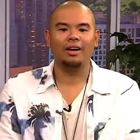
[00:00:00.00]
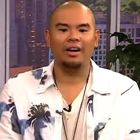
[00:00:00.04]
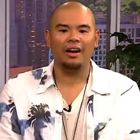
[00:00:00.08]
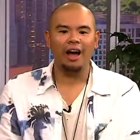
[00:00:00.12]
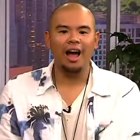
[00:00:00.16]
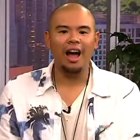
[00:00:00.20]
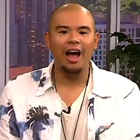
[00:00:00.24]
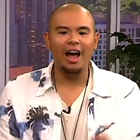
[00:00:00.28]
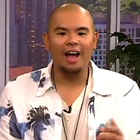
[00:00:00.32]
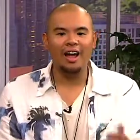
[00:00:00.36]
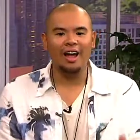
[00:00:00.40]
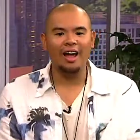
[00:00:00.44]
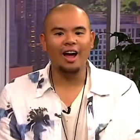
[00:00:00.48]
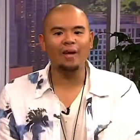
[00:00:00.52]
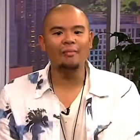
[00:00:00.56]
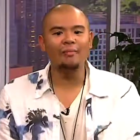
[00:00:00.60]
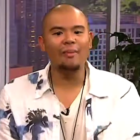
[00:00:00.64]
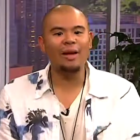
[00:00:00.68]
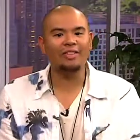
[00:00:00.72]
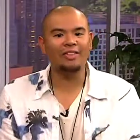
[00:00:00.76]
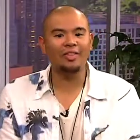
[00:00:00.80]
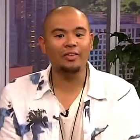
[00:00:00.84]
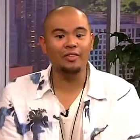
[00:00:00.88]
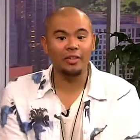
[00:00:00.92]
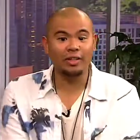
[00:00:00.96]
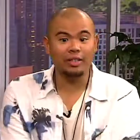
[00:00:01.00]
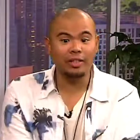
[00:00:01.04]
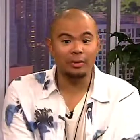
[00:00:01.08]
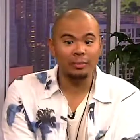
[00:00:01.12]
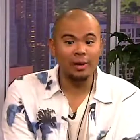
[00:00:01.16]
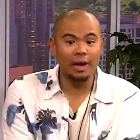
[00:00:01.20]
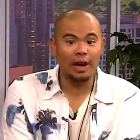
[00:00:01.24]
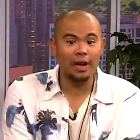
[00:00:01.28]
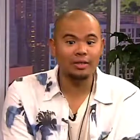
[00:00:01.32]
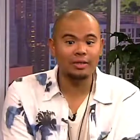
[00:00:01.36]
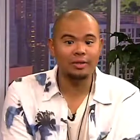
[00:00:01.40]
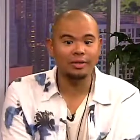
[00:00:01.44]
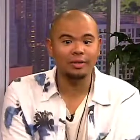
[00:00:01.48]
Hi, I'm Matthew Victor
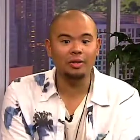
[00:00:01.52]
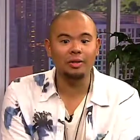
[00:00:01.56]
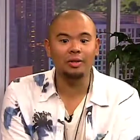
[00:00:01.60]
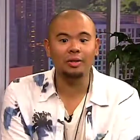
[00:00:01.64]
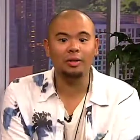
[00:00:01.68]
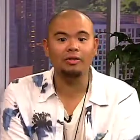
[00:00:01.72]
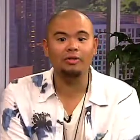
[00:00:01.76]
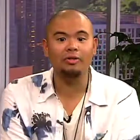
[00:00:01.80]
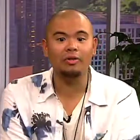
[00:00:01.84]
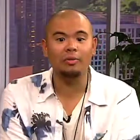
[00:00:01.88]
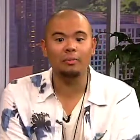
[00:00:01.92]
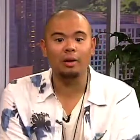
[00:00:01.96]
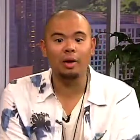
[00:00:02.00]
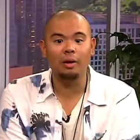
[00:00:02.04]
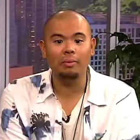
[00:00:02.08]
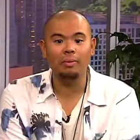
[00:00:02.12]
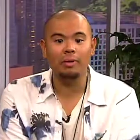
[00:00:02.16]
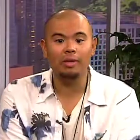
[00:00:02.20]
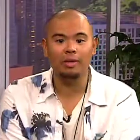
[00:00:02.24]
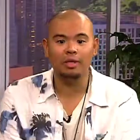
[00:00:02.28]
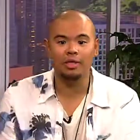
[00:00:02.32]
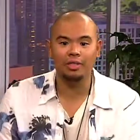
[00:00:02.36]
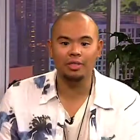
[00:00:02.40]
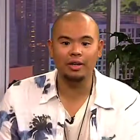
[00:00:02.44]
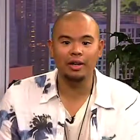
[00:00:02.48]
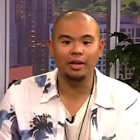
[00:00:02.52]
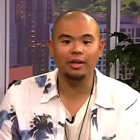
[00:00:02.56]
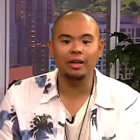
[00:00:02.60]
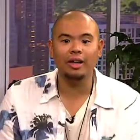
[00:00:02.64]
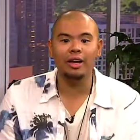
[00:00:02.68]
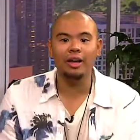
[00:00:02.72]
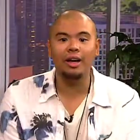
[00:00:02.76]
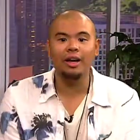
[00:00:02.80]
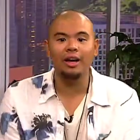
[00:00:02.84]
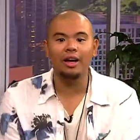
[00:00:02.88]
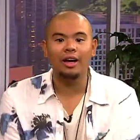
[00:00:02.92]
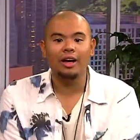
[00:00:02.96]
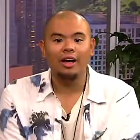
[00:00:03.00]
Pastor from Melbourne,
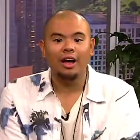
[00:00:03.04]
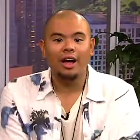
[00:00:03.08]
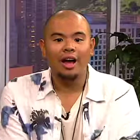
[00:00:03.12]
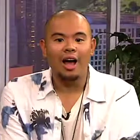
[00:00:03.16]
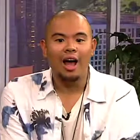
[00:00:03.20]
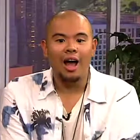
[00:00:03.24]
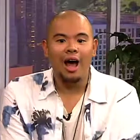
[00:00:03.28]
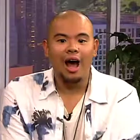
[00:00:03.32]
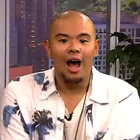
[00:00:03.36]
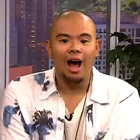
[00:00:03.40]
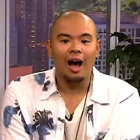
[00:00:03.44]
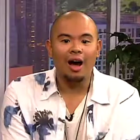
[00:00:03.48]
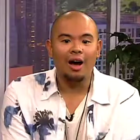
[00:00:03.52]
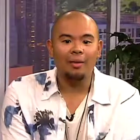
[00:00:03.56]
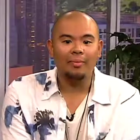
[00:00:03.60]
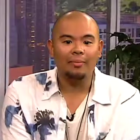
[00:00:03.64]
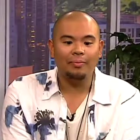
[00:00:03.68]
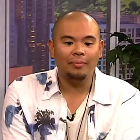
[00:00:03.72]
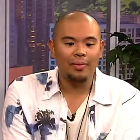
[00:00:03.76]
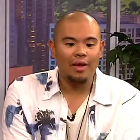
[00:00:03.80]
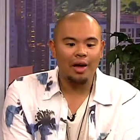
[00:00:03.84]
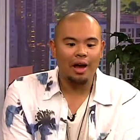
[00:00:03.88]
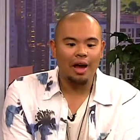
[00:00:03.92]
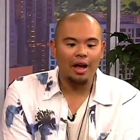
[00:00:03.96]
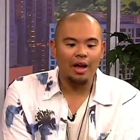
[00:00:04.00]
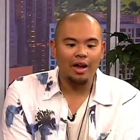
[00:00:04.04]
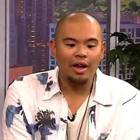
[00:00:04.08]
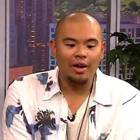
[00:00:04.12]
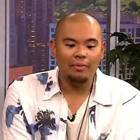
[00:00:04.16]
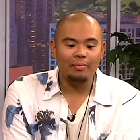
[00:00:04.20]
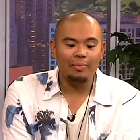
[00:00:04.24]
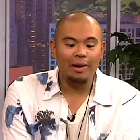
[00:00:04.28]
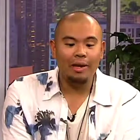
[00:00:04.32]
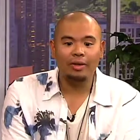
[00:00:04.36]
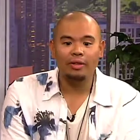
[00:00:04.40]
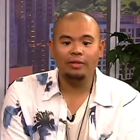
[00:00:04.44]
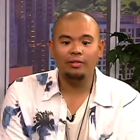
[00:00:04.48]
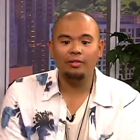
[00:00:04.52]
Australia. I
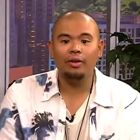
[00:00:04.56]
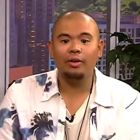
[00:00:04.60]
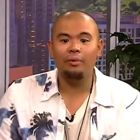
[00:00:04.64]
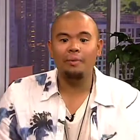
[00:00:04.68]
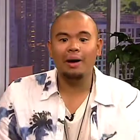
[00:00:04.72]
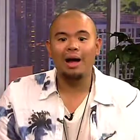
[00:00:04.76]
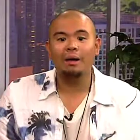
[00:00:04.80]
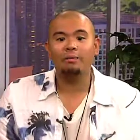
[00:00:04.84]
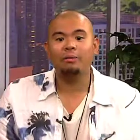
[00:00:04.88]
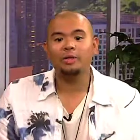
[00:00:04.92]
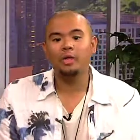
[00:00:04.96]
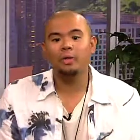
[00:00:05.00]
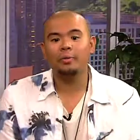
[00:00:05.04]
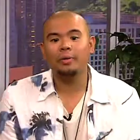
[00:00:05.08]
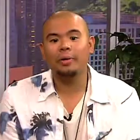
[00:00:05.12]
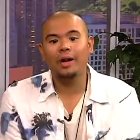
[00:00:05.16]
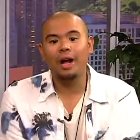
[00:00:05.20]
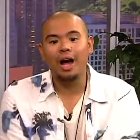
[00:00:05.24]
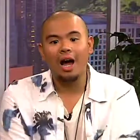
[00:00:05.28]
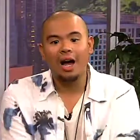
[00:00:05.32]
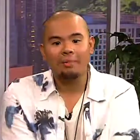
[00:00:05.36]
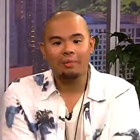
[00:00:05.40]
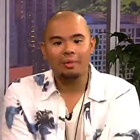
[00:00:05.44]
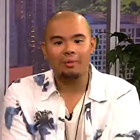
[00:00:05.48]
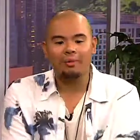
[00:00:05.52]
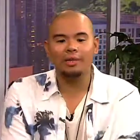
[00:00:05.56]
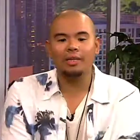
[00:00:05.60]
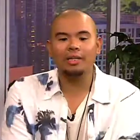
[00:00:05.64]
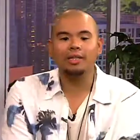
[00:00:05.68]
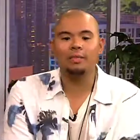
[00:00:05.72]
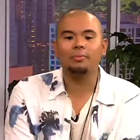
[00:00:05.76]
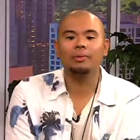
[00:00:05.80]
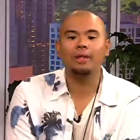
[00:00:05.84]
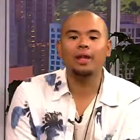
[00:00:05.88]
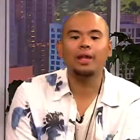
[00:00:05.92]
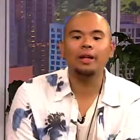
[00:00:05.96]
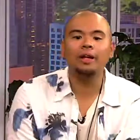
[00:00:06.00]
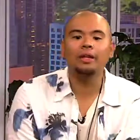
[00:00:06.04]
made the film I'm Jupiter, I'm the Biggest
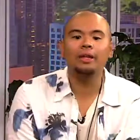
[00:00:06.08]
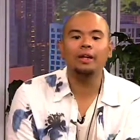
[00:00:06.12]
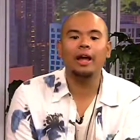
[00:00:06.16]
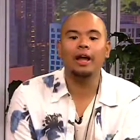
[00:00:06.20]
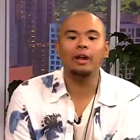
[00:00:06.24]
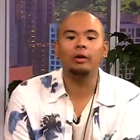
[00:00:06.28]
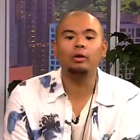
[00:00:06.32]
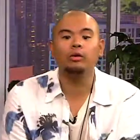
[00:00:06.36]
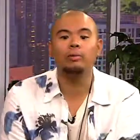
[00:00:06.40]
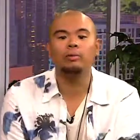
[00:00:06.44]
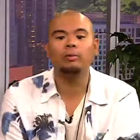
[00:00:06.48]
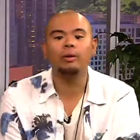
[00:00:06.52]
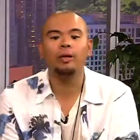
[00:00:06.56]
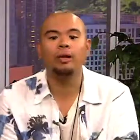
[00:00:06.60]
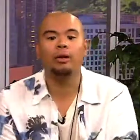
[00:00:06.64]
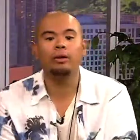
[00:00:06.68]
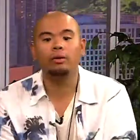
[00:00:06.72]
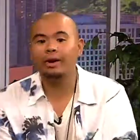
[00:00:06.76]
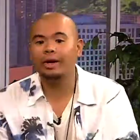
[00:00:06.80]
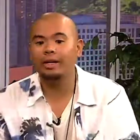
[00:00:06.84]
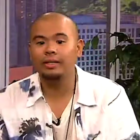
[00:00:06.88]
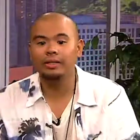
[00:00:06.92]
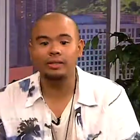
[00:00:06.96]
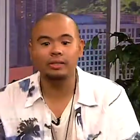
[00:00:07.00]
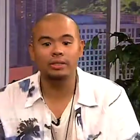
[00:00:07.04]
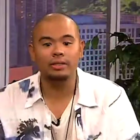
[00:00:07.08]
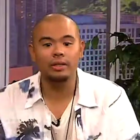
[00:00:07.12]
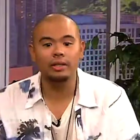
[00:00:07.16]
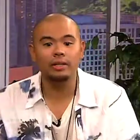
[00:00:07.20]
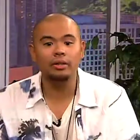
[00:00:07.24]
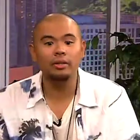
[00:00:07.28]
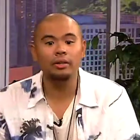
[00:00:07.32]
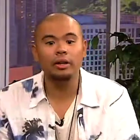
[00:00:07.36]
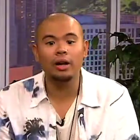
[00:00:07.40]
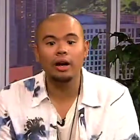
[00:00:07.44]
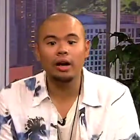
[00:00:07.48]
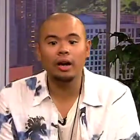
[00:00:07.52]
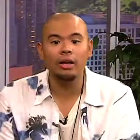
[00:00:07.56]
Planet, and it'll be great to see
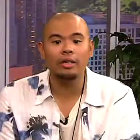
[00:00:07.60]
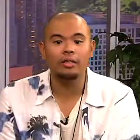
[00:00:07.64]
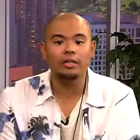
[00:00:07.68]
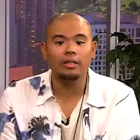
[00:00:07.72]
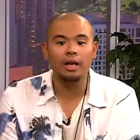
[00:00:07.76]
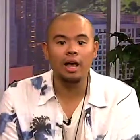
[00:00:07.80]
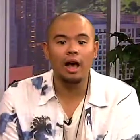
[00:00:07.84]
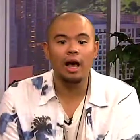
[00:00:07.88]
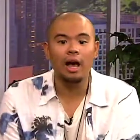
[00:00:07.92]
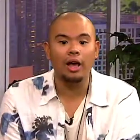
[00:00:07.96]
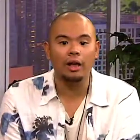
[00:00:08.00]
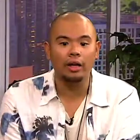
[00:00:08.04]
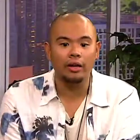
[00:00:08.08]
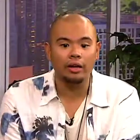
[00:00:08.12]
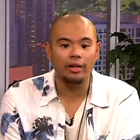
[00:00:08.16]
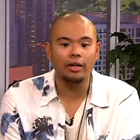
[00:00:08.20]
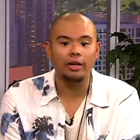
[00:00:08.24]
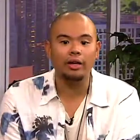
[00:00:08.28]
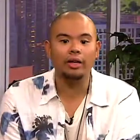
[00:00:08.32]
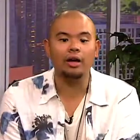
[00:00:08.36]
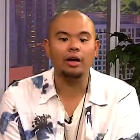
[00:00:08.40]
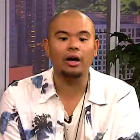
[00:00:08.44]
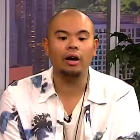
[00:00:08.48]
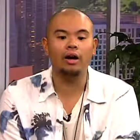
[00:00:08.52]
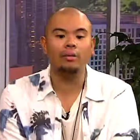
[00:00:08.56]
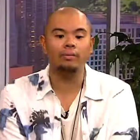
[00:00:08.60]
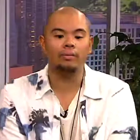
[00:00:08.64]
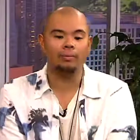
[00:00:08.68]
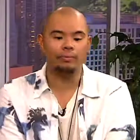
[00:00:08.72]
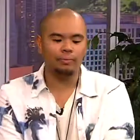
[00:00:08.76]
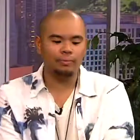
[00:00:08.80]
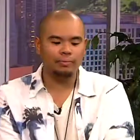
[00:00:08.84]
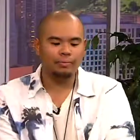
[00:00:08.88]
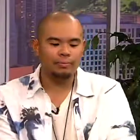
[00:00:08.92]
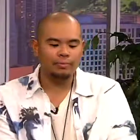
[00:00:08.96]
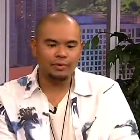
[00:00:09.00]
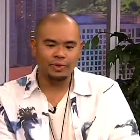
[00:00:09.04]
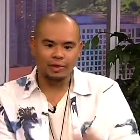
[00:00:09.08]
you guys at the
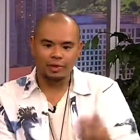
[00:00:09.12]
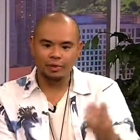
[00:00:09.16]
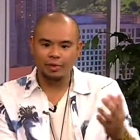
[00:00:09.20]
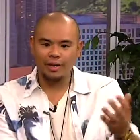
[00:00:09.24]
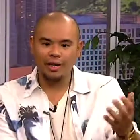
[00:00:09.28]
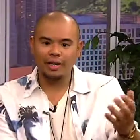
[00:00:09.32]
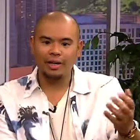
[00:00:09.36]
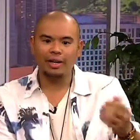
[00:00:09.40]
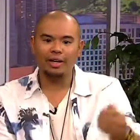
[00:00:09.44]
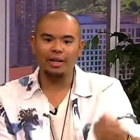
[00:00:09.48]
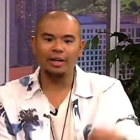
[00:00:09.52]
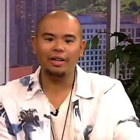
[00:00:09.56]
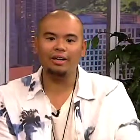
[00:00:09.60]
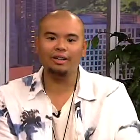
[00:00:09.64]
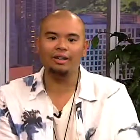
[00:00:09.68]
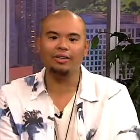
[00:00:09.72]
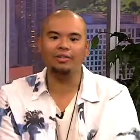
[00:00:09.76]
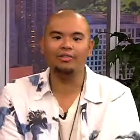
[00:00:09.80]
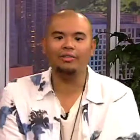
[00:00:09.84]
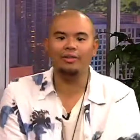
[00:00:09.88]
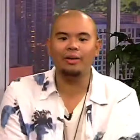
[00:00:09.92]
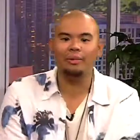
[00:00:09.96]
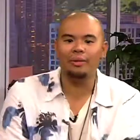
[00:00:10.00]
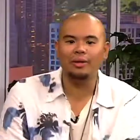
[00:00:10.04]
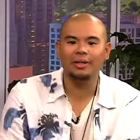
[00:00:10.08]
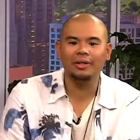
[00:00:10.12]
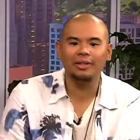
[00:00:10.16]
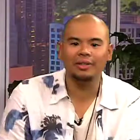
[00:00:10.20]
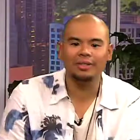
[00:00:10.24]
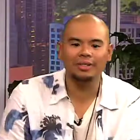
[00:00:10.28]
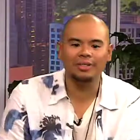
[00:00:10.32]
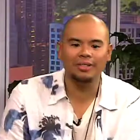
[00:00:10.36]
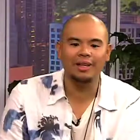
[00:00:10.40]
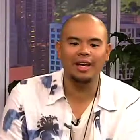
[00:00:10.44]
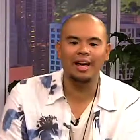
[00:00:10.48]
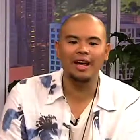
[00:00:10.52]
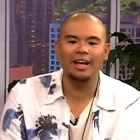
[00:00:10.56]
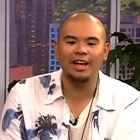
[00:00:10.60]
screening at the
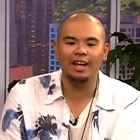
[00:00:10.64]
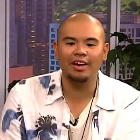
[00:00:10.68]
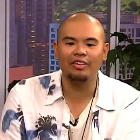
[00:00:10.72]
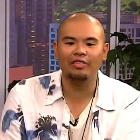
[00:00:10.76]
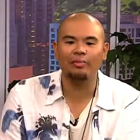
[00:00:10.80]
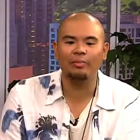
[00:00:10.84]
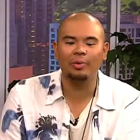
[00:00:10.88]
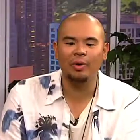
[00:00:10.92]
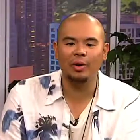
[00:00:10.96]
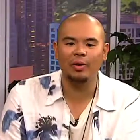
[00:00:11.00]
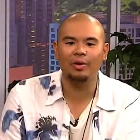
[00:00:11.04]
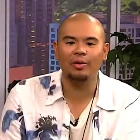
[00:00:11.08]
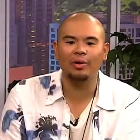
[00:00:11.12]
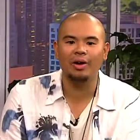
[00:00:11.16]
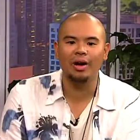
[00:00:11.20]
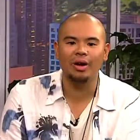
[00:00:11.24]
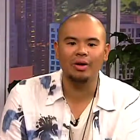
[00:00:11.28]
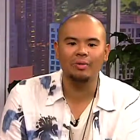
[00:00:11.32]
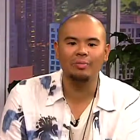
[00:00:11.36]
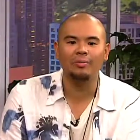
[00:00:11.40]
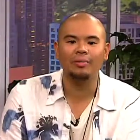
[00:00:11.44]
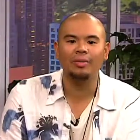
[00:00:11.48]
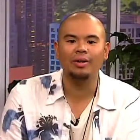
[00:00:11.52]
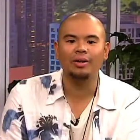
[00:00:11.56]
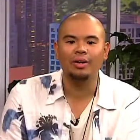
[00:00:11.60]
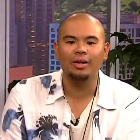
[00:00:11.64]
Feminist AF program.